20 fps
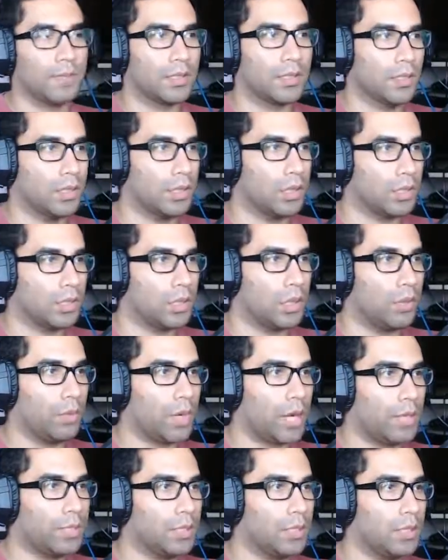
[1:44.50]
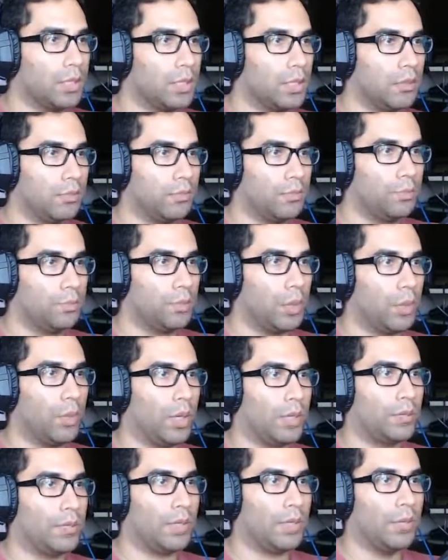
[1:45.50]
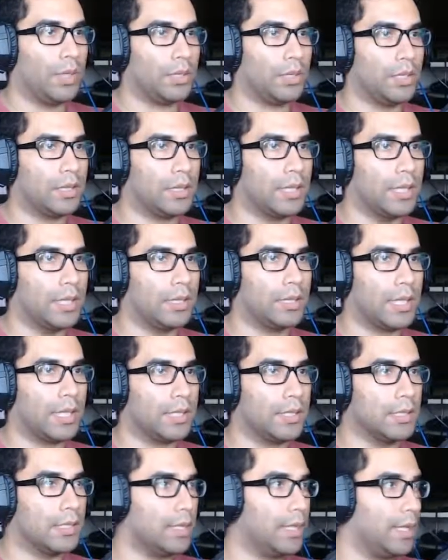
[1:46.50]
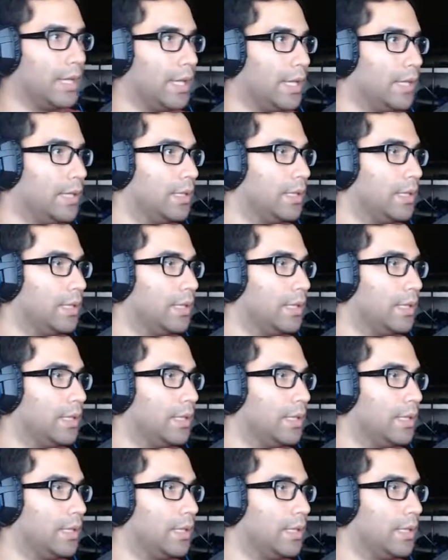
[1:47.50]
Yes, you're right. But what about the things I can see then?